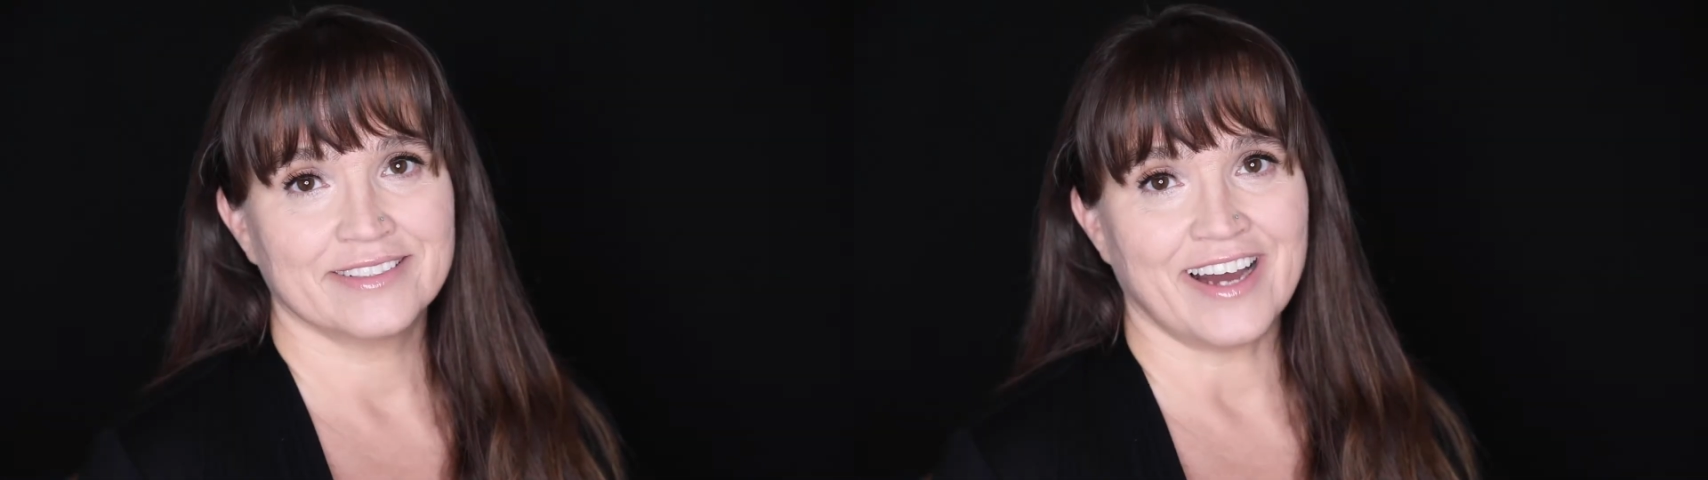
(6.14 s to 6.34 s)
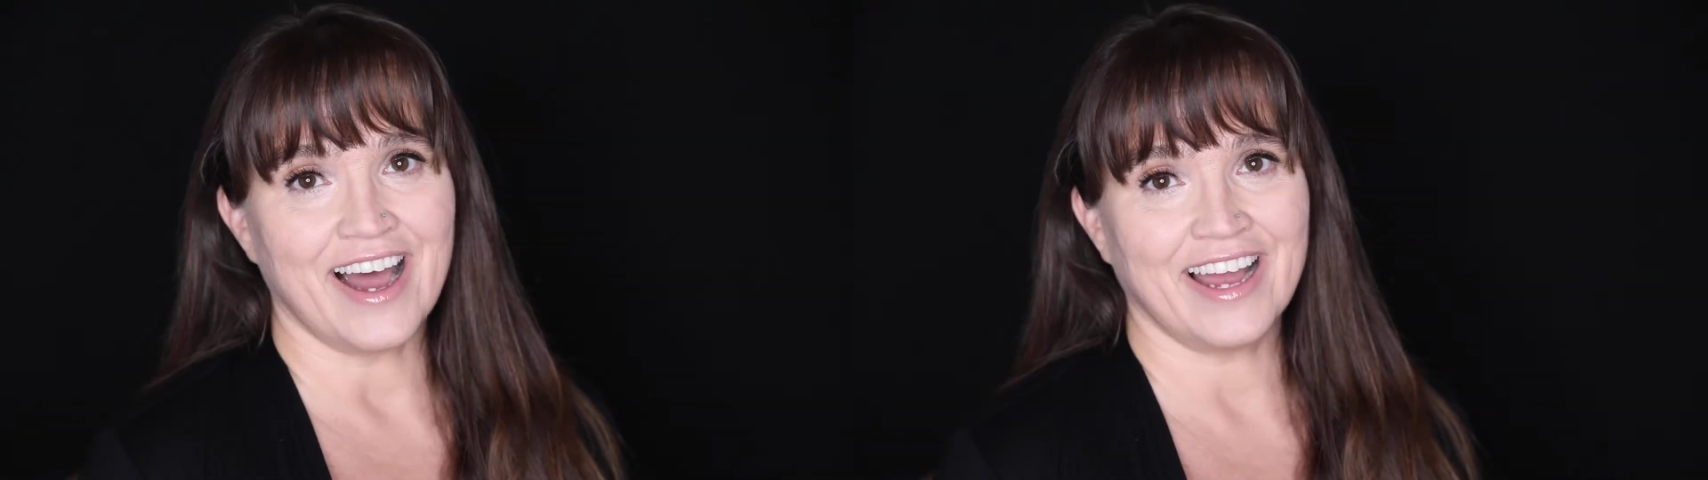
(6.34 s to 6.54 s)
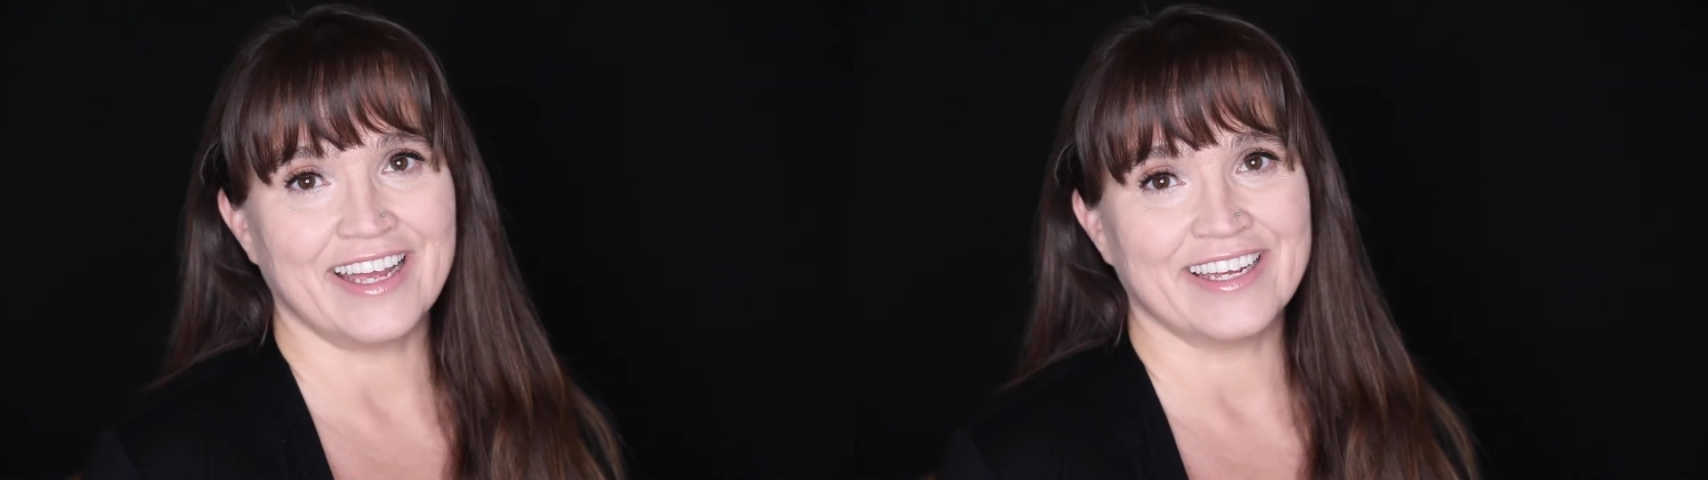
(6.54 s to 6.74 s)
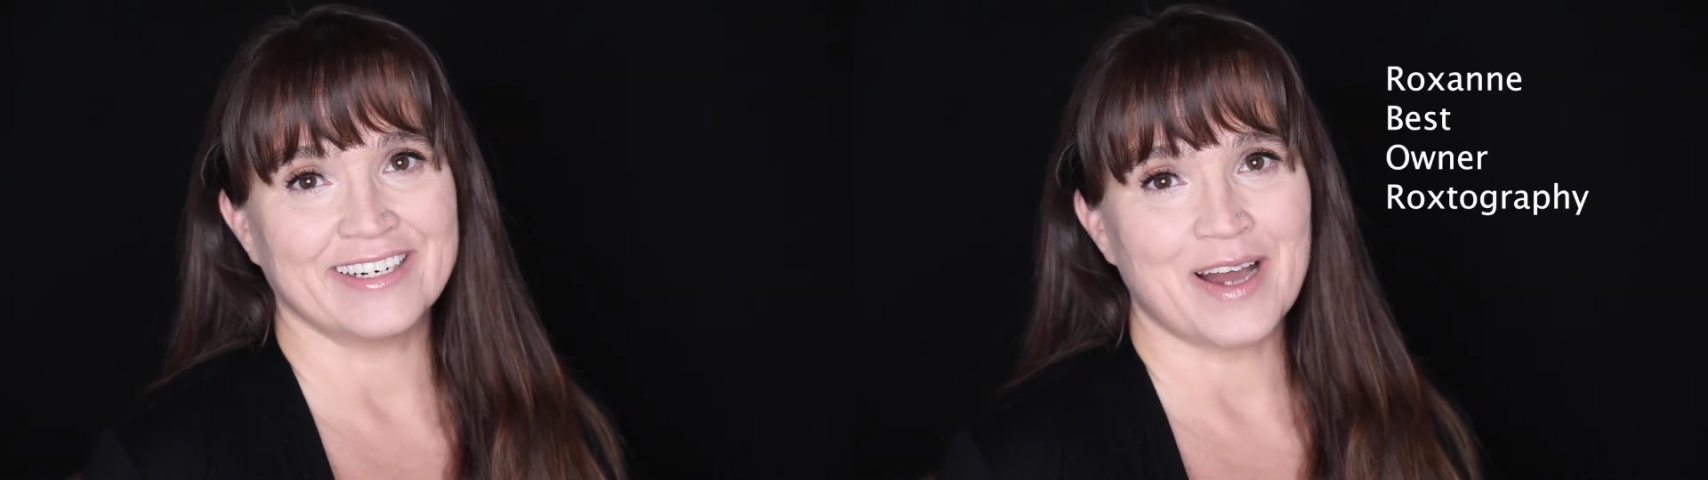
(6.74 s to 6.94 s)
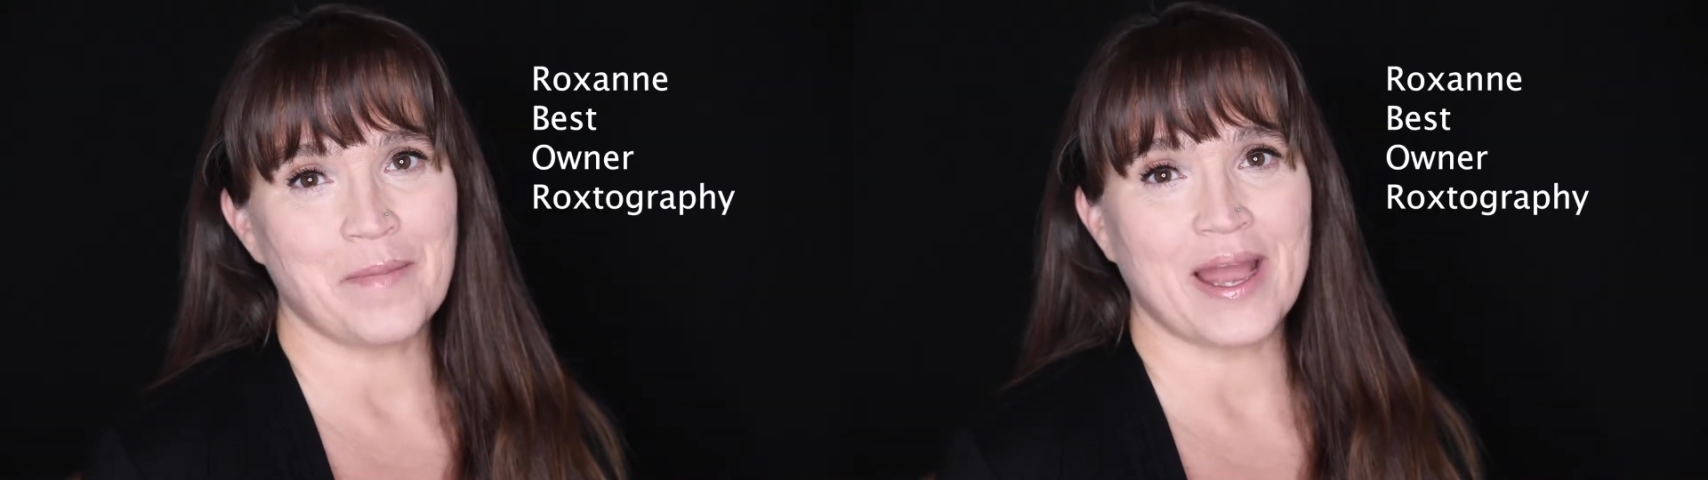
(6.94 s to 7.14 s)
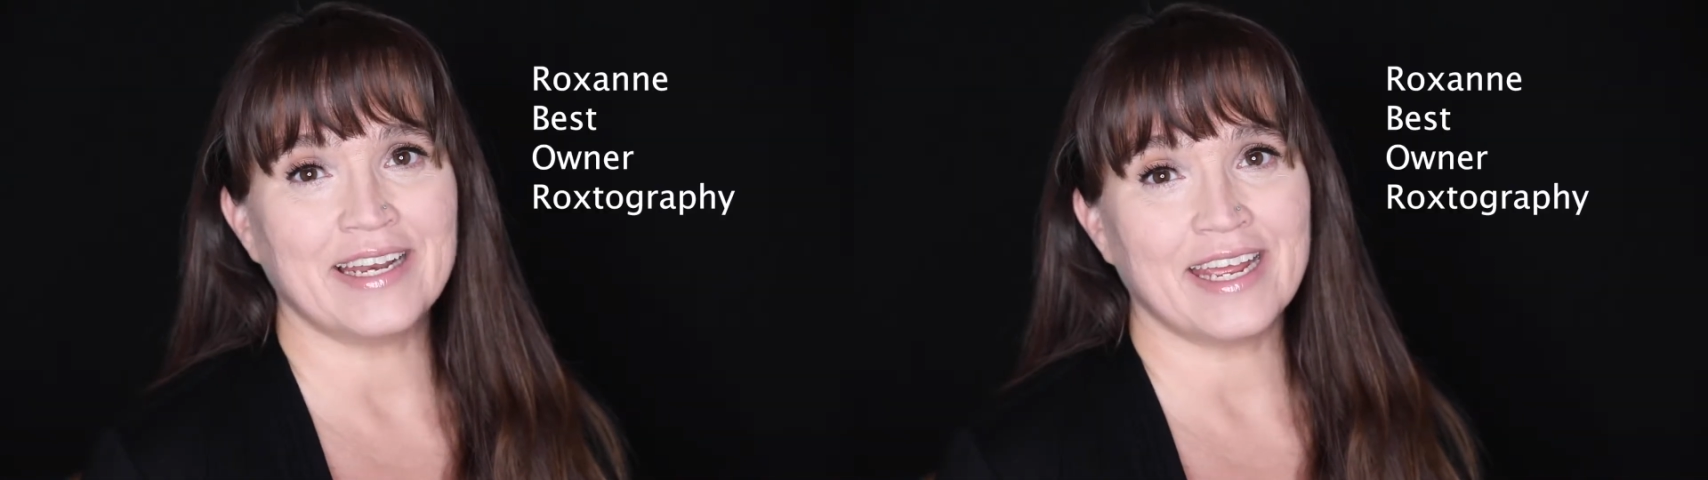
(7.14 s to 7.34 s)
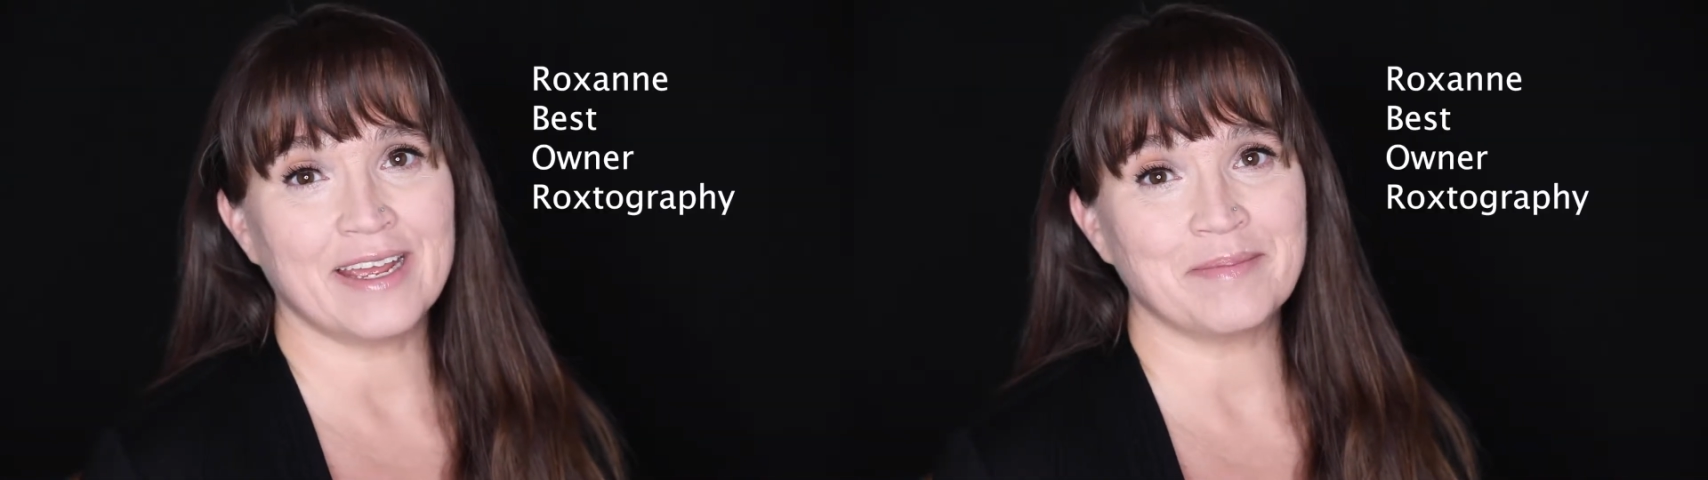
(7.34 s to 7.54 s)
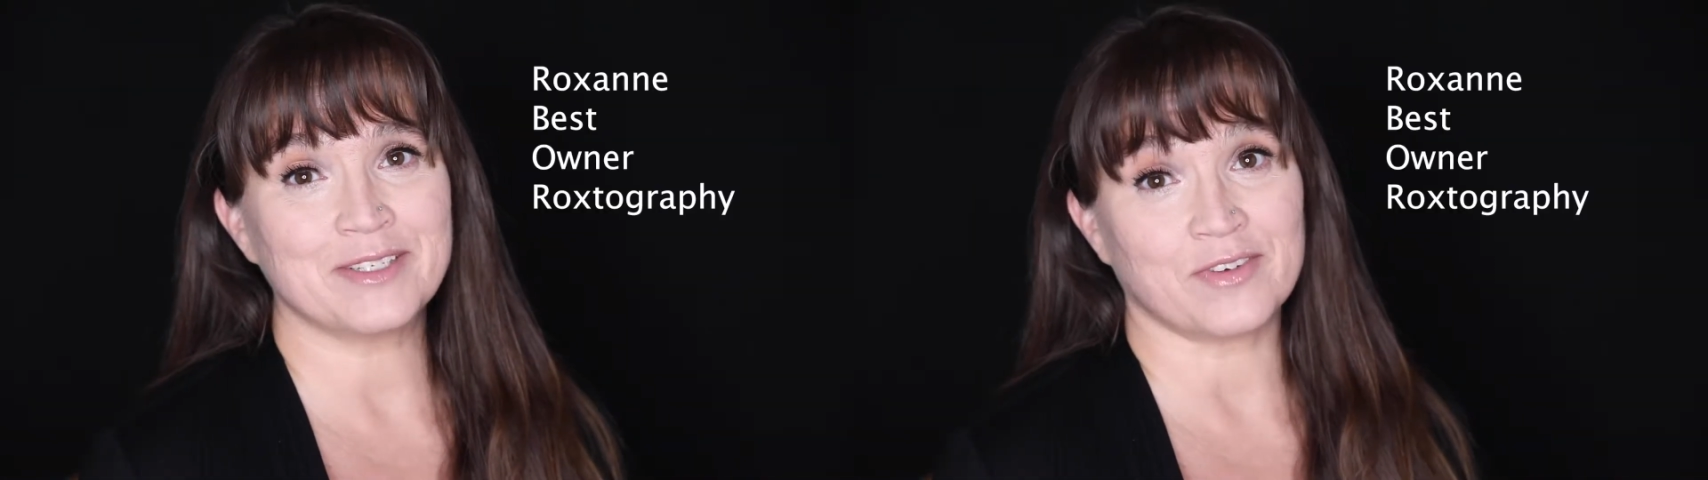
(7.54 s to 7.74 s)
Hi, my
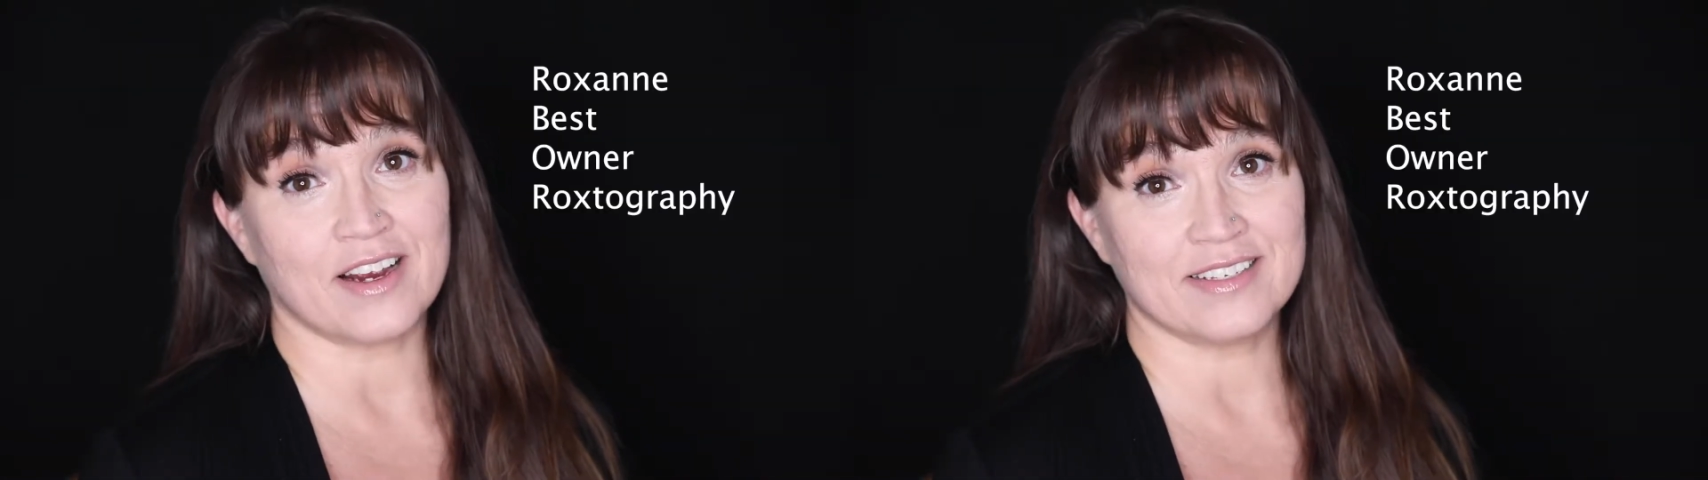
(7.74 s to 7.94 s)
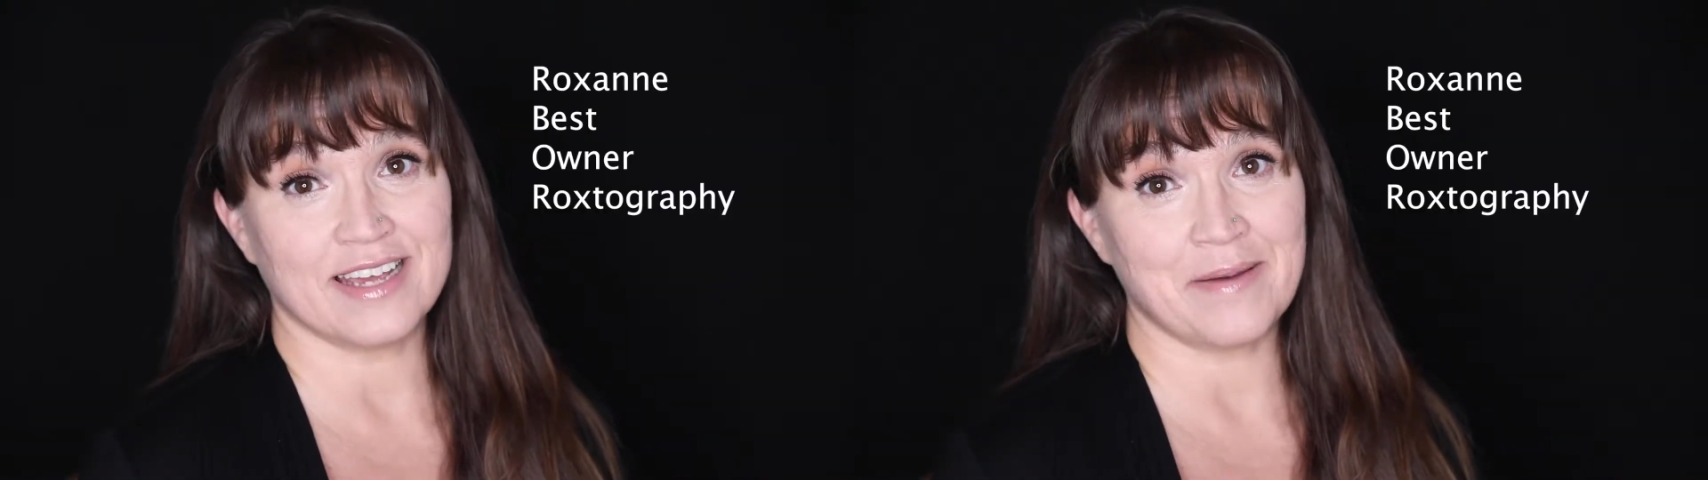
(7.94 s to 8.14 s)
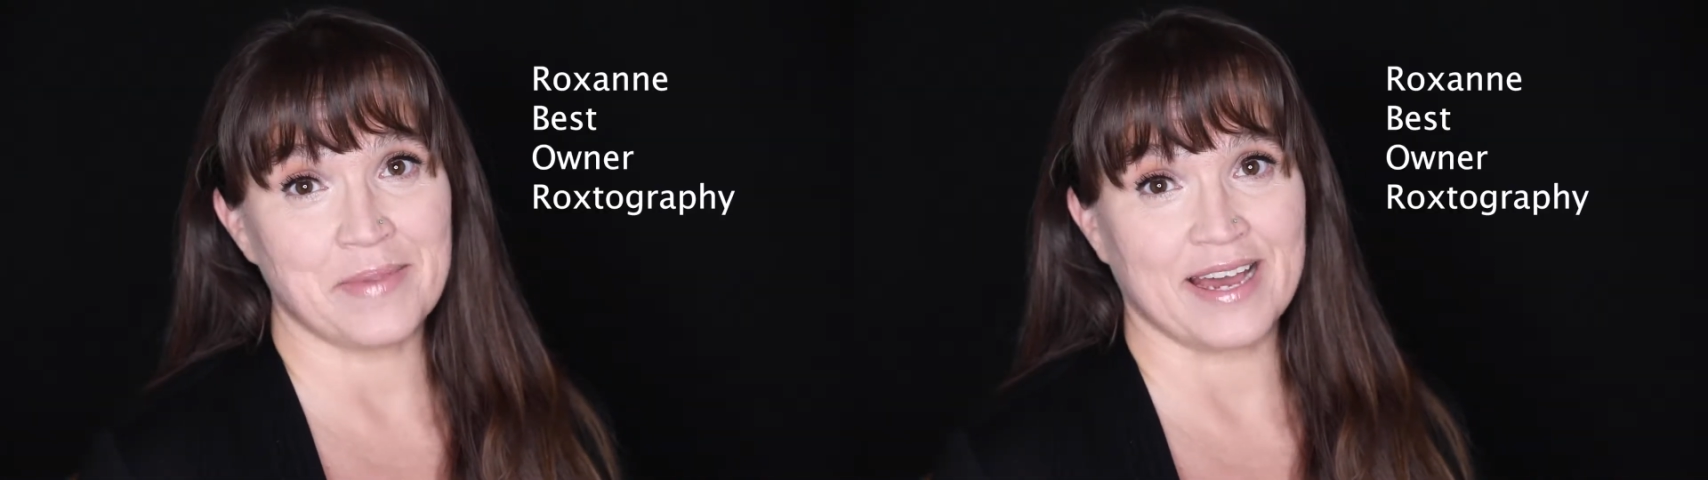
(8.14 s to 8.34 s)
name is Roxanne.